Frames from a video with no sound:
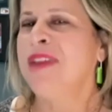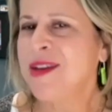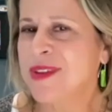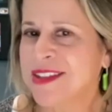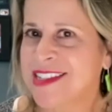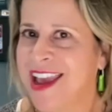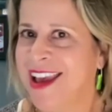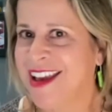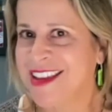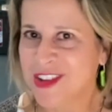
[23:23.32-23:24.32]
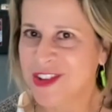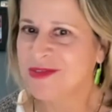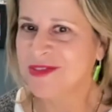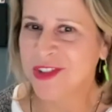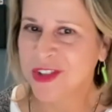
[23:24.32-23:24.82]
maybe a tad
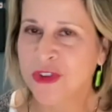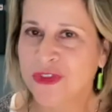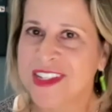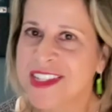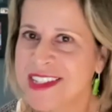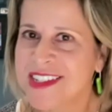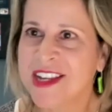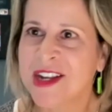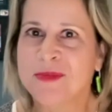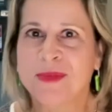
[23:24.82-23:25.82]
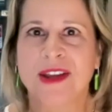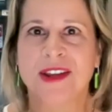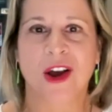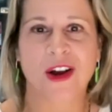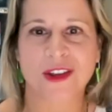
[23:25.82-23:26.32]
chauvinistic,
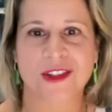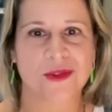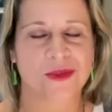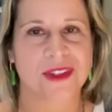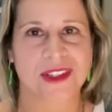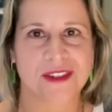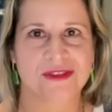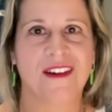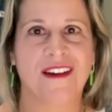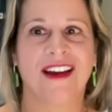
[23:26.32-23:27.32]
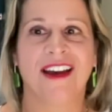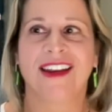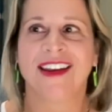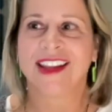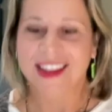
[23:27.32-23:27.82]
but also really
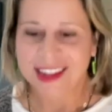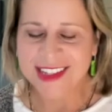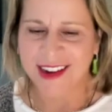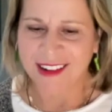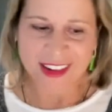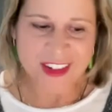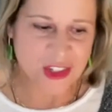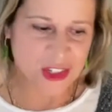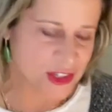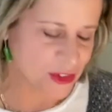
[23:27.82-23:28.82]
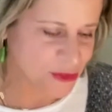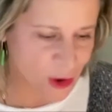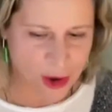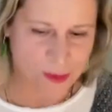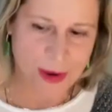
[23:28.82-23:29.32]
fun. He's a hunter, he's a
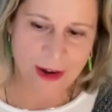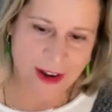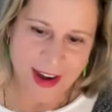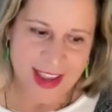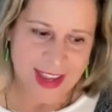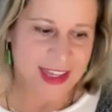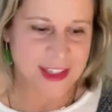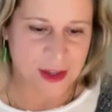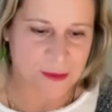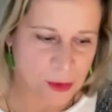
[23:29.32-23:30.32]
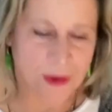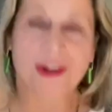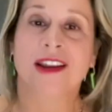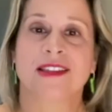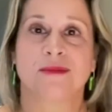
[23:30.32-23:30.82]
farmer. He's on
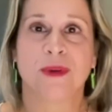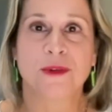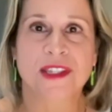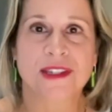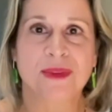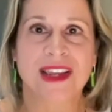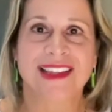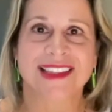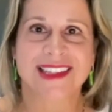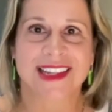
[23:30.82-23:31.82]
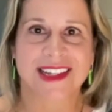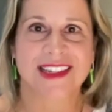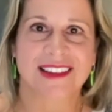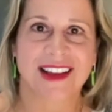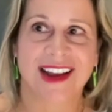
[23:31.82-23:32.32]
board as a bosun mate,
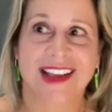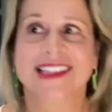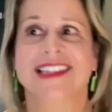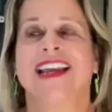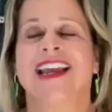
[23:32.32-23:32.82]
second class.